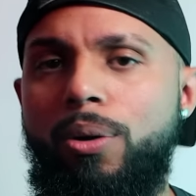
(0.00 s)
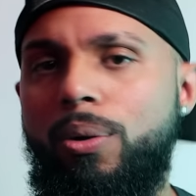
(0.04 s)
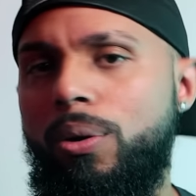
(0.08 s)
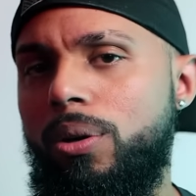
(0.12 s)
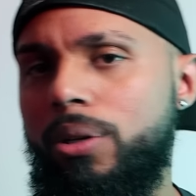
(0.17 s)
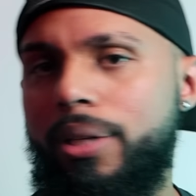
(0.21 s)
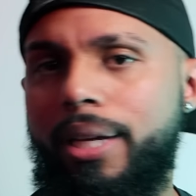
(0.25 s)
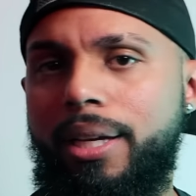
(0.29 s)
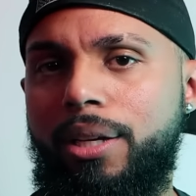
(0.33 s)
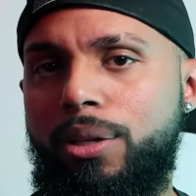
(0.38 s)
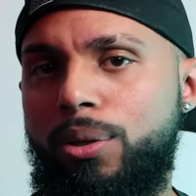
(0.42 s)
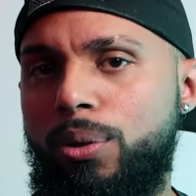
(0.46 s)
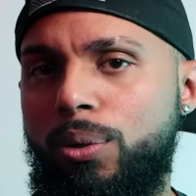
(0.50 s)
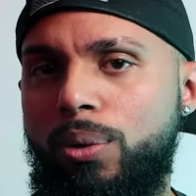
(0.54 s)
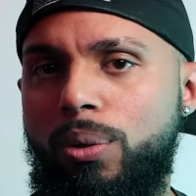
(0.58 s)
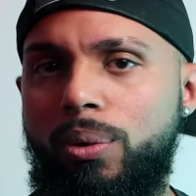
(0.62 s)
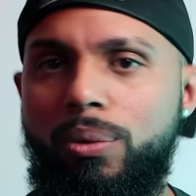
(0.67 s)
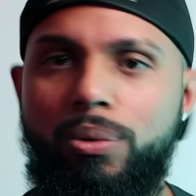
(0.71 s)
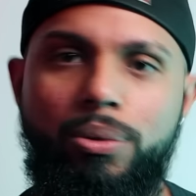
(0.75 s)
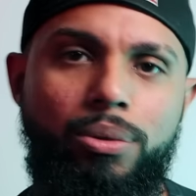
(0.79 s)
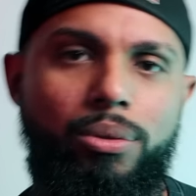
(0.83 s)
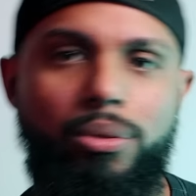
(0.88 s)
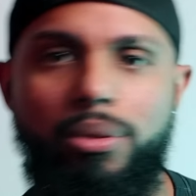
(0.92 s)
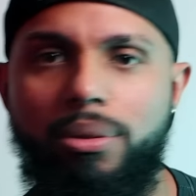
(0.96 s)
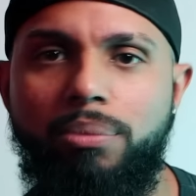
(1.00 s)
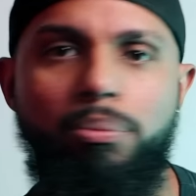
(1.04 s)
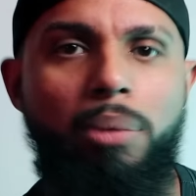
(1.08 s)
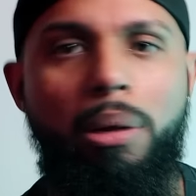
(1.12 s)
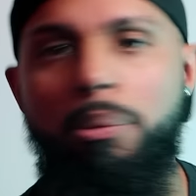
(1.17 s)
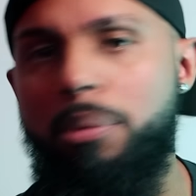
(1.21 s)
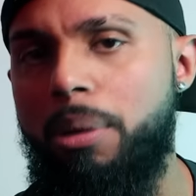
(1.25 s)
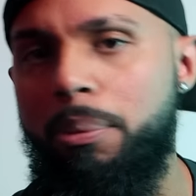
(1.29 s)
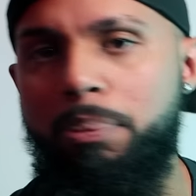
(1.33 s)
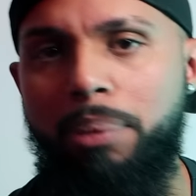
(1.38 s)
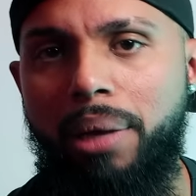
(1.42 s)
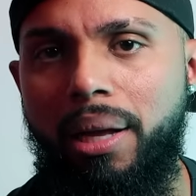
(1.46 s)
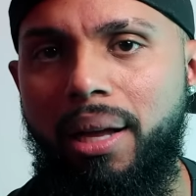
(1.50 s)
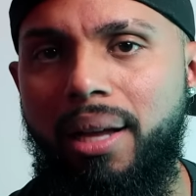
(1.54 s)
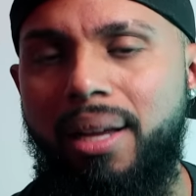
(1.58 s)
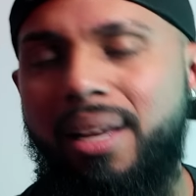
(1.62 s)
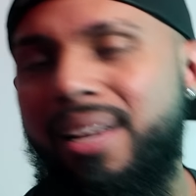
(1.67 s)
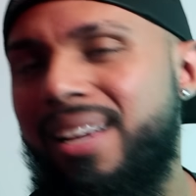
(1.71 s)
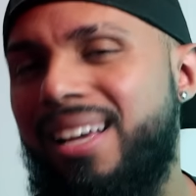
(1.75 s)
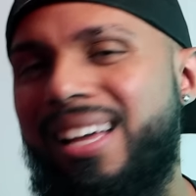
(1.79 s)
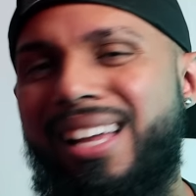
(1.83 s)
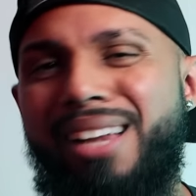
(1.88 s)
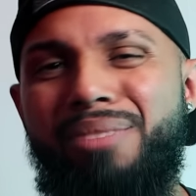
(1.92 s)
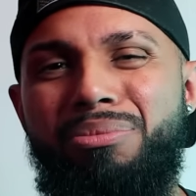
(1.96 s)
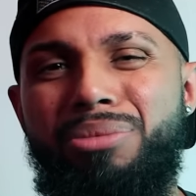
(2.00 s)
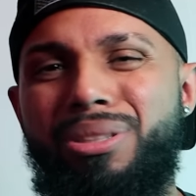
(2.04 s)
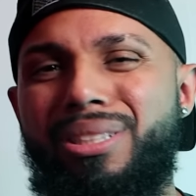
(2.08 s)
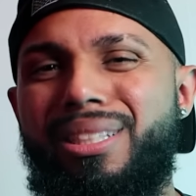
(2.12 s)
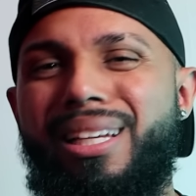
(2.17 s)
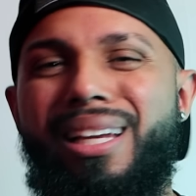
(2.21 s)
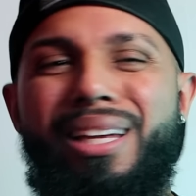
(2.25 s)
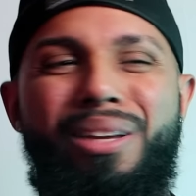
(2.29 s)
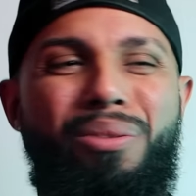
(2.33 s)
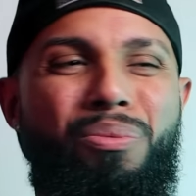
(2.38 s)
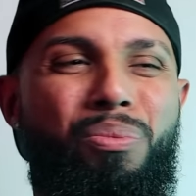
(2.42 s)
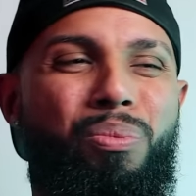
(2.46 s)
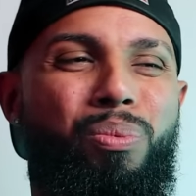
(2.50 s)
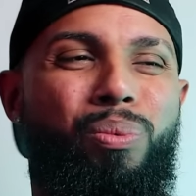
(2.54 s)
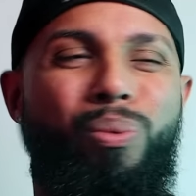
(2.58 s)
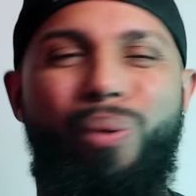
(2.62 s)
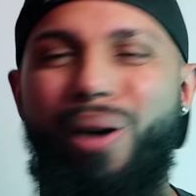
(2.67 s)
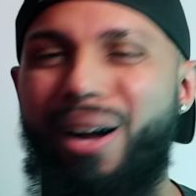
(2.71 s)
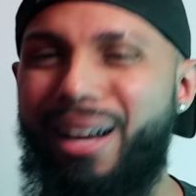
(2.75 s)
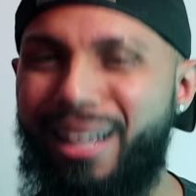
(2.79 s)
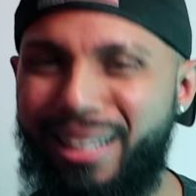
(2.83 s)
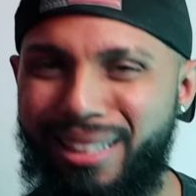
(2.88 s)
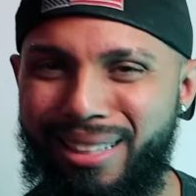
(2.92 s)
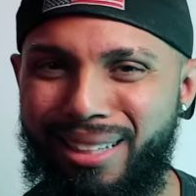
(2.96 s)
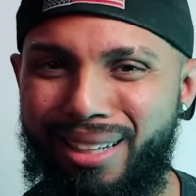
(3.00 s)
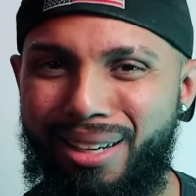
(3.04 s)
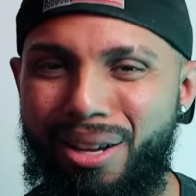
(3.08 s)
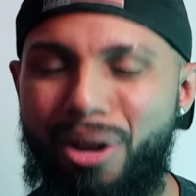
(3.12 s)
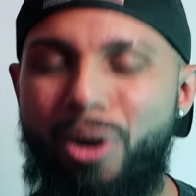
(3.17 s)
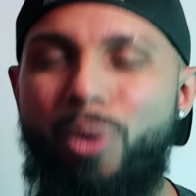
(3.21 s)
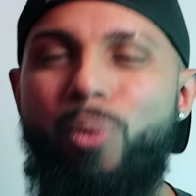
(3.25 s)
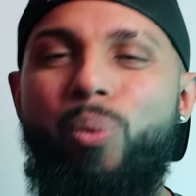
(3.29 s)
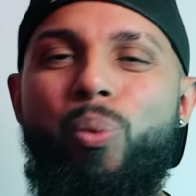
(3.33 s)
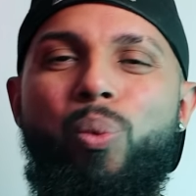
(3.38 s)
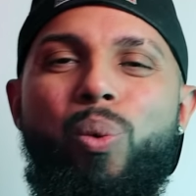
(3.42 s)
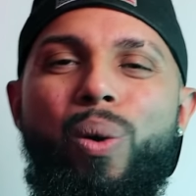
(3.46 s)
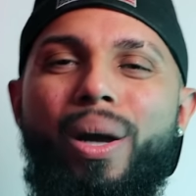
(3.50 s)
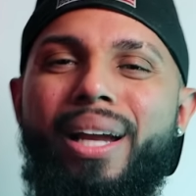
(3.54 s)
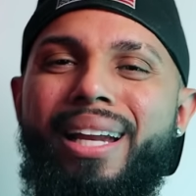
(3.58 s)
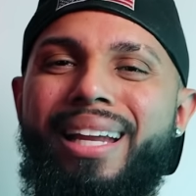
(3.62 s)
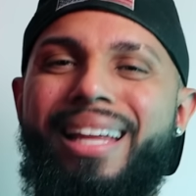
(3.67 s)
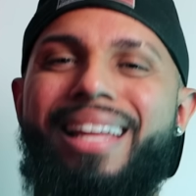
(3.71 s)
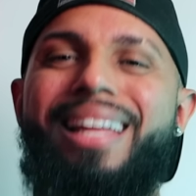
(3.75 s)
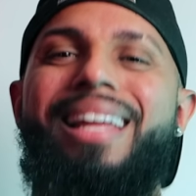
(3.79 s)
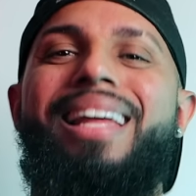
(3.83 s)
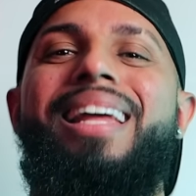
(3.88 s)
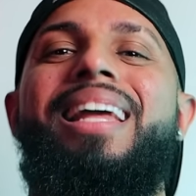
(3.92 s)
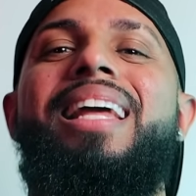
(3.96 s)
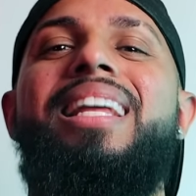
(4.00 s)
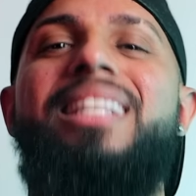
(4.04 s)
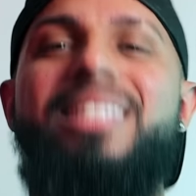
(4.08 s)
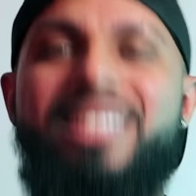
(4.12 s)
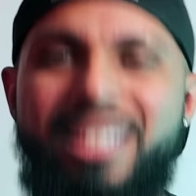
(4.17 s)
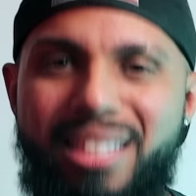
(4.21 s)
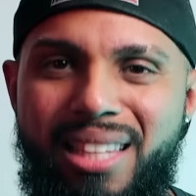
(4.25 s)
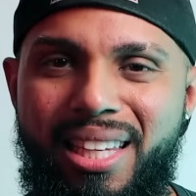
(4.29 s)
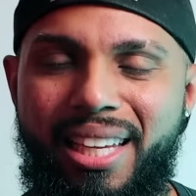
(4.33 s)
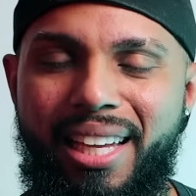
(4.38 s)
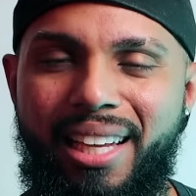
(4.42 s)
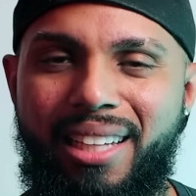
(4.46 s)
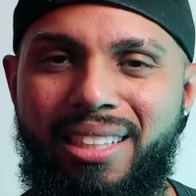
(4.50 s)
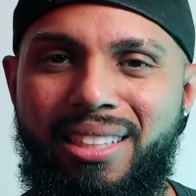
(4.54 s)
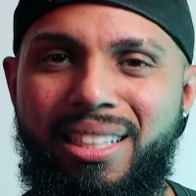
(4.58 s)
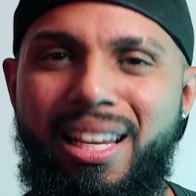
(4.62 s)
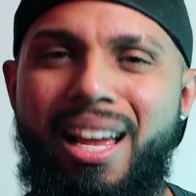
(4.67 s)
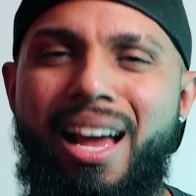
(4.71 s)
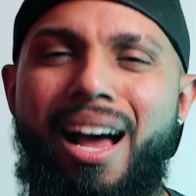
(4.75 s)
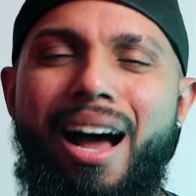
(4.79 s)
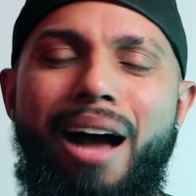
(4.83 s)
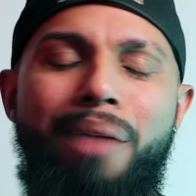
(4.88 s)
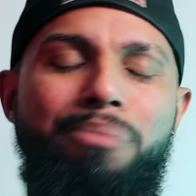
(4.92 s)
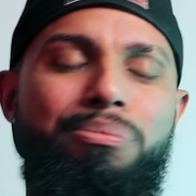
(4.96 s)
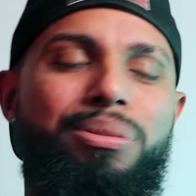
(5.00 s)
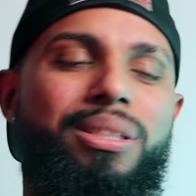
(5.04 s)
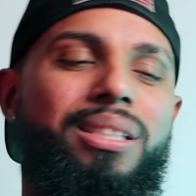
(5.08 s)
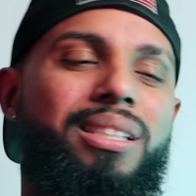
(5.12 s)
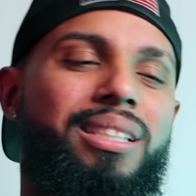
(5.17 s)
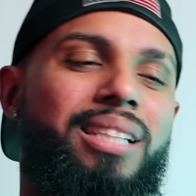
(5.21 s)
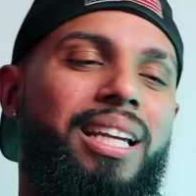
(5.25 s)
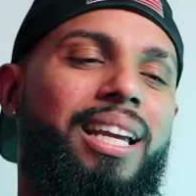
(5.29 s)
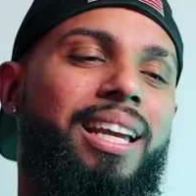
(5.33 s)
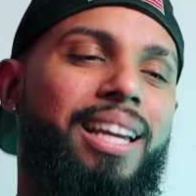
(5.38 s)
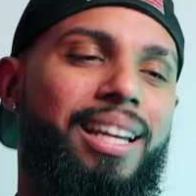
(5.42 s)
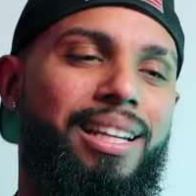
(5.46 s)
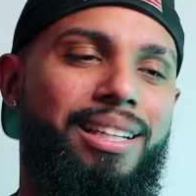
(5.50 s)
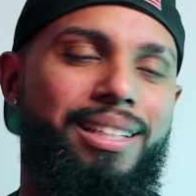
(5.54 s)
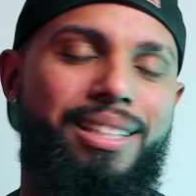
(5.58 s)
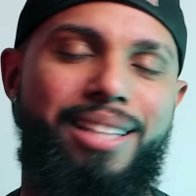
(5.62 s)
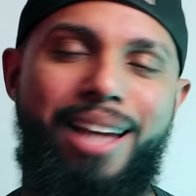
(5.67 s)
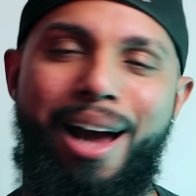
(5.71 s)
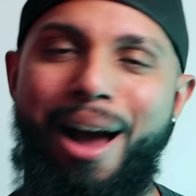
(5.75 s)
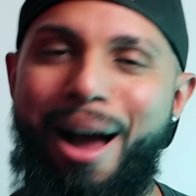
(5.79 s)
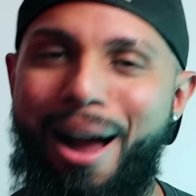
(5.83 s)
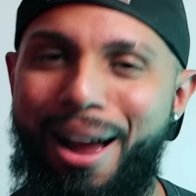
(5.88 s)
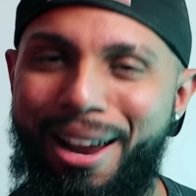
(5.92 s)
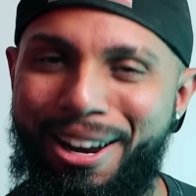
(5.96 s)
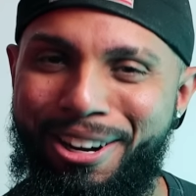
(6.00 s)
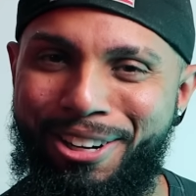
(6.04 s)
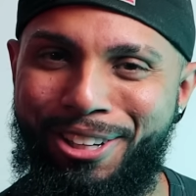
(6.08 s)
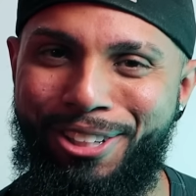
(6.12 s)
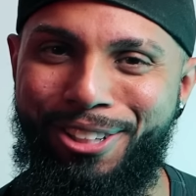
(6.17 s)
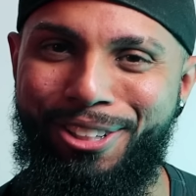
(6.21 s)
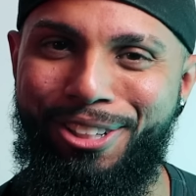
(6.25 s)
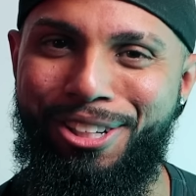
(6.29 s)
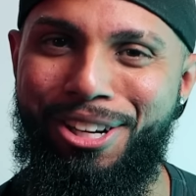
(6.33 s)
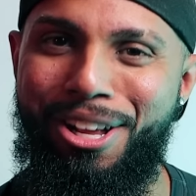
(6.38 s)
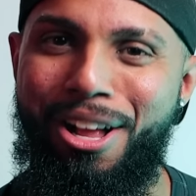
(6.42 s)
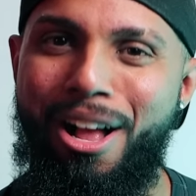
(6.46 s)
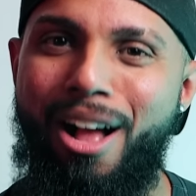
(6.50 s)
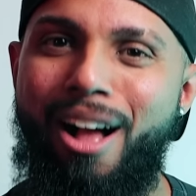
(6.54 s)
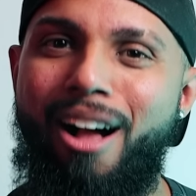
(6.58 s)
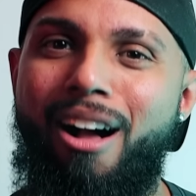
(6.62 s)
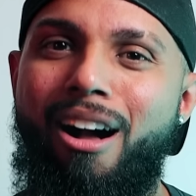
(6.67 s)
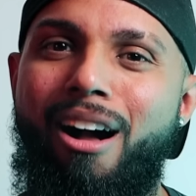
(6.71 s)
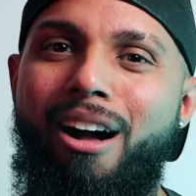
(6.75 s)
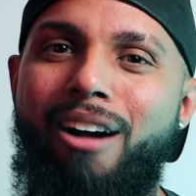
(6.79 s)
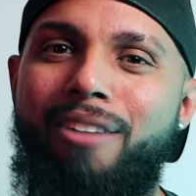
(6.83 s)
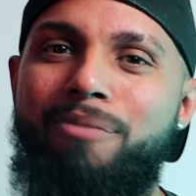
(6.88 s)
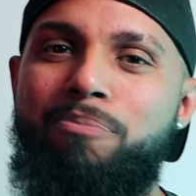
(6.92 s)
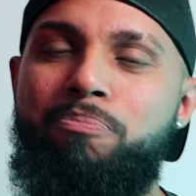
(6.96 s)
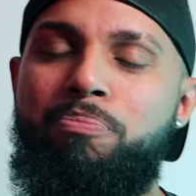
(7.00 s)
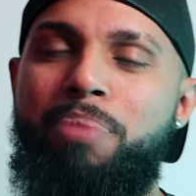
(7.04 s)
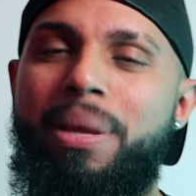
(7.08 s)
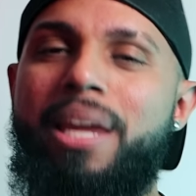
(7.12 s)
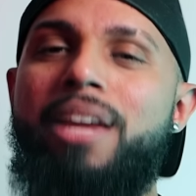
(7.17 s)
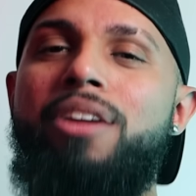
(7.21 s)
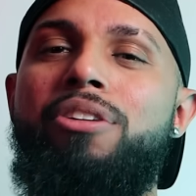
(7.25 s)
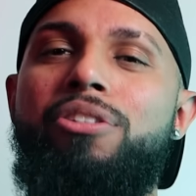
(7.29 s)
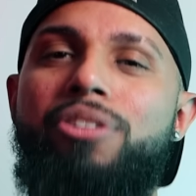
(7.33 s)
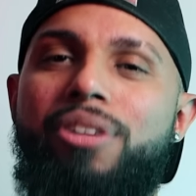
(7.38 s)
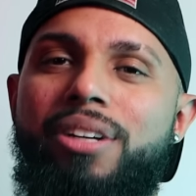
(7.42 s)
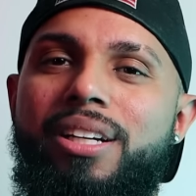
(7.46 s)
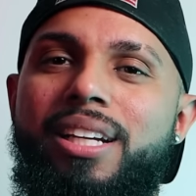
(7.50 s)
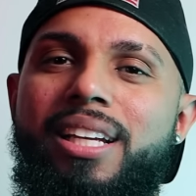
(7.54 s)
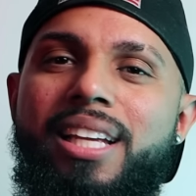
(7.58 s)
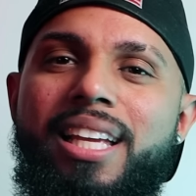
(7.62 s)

Okay, cool, blah, blah, blah. And I'm just like, what? What is this? I'm sick and tired of Peter.